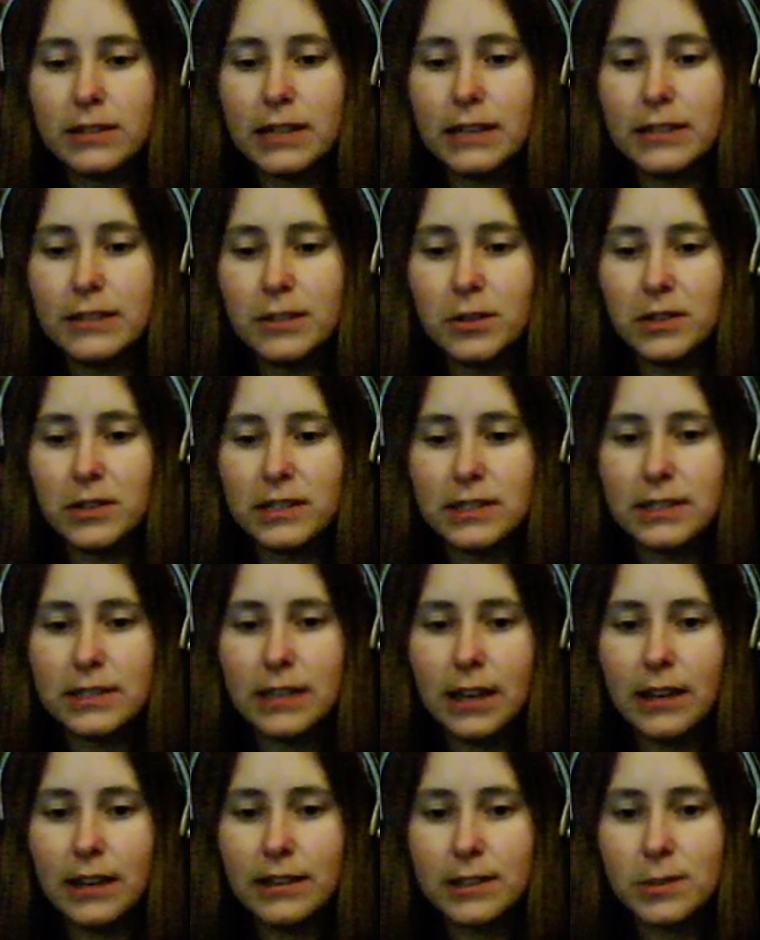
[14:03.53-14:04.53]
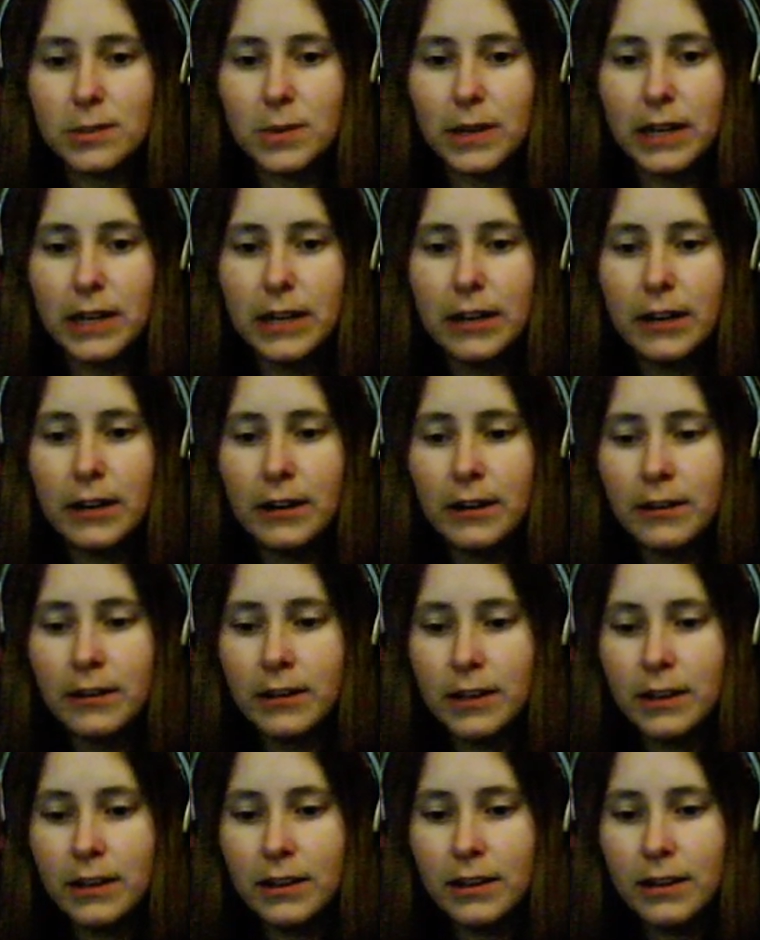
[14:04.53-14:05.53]
as you can see on this one here.
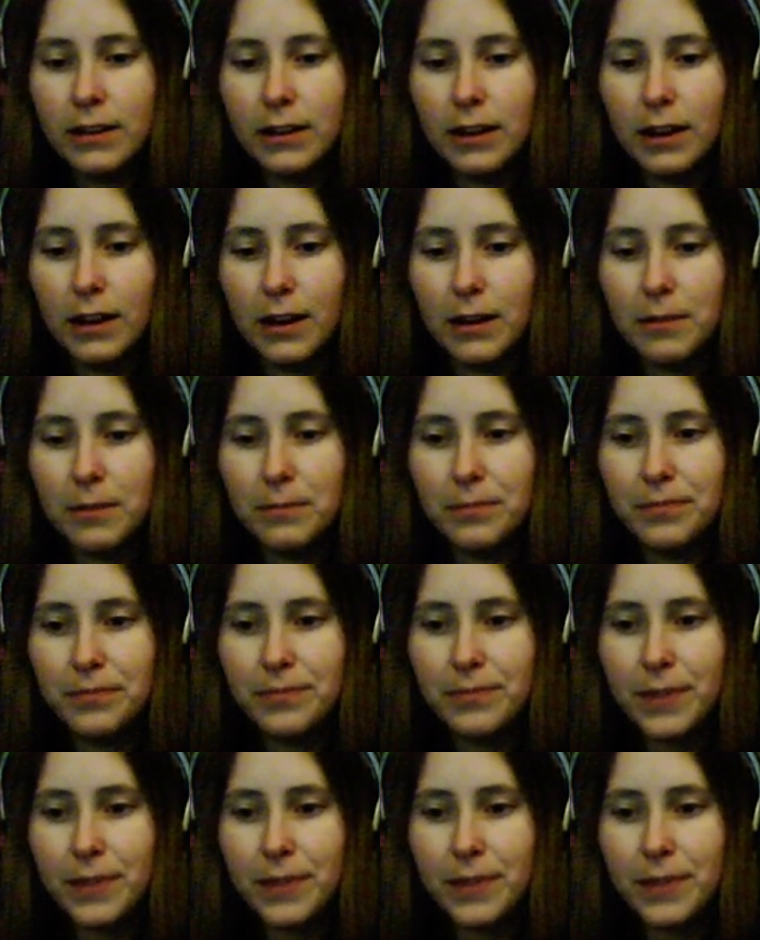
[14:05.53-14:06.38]
Um,